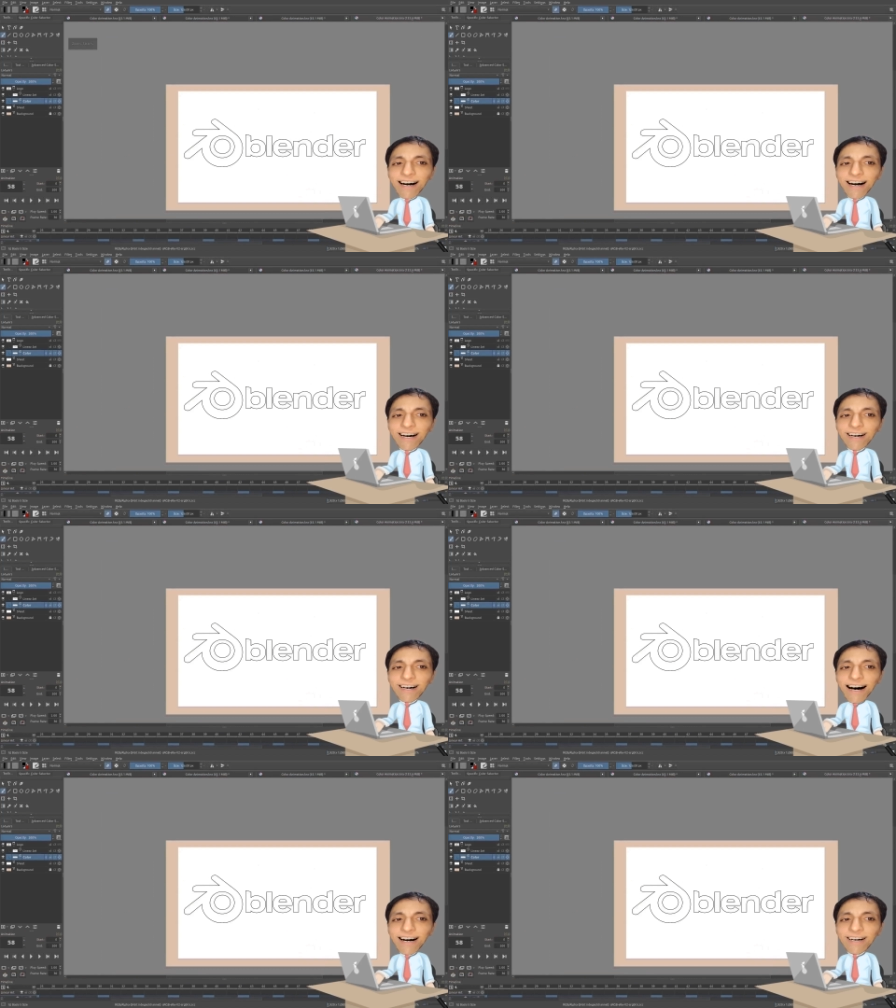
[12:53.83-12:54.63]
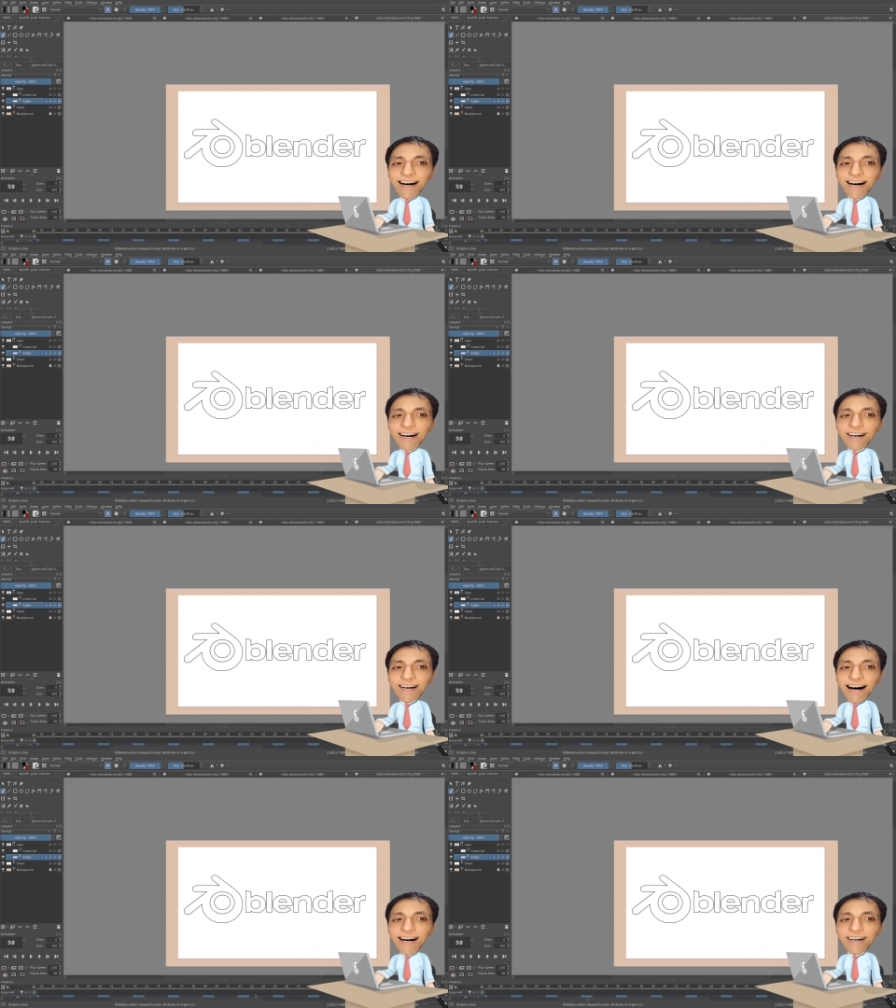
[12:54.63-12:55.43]
frames. Yours
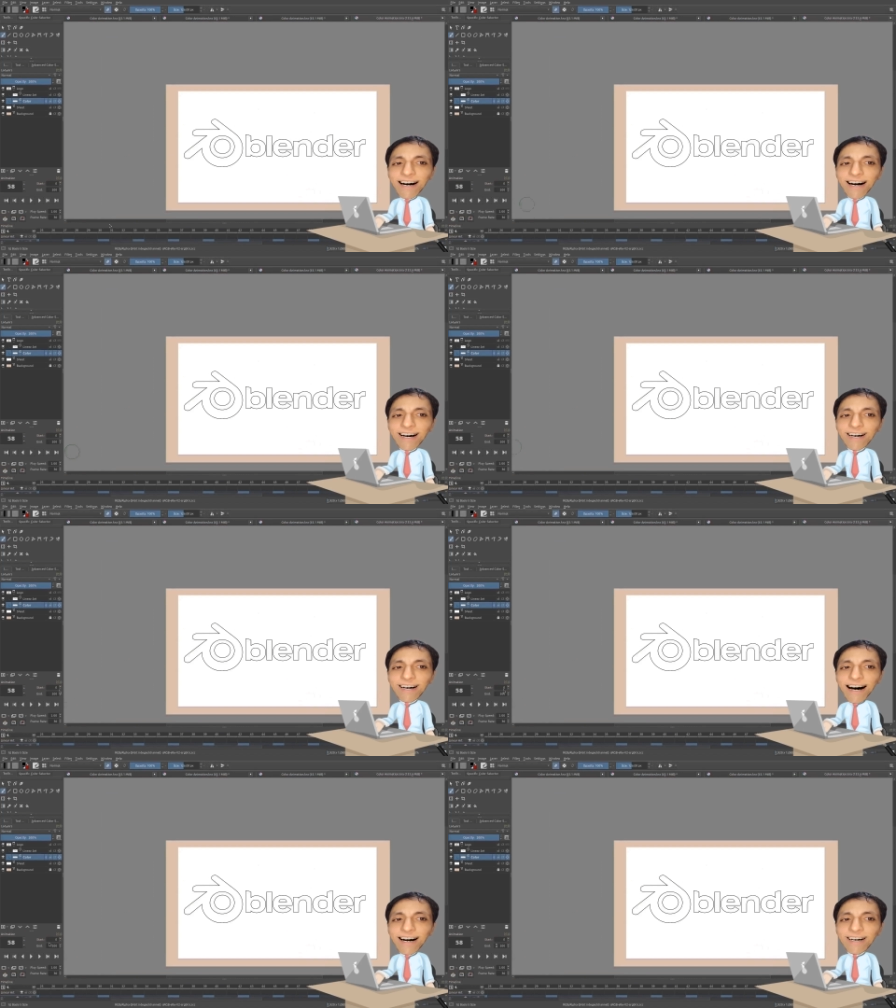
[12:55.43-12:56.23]
might look different.